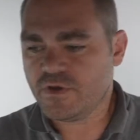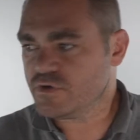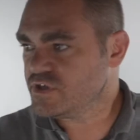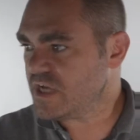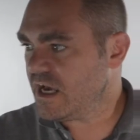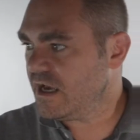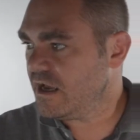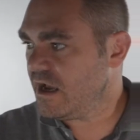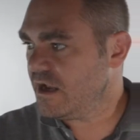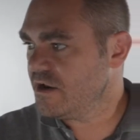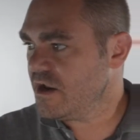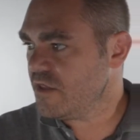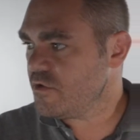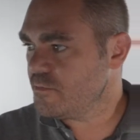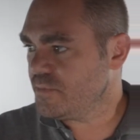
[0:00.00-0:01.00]

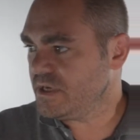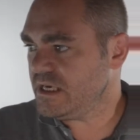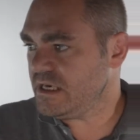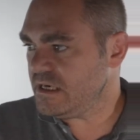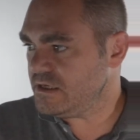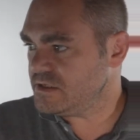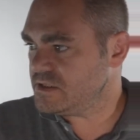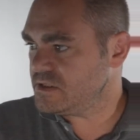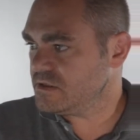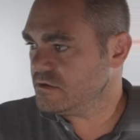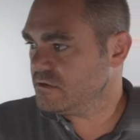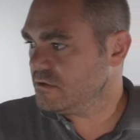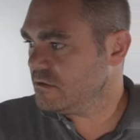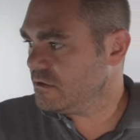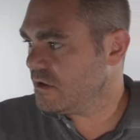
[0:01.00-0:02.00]
another piece
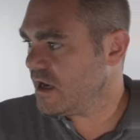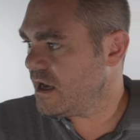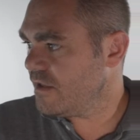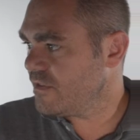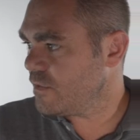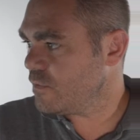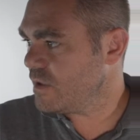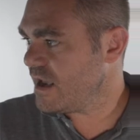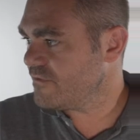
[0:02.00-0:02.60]
that we haven't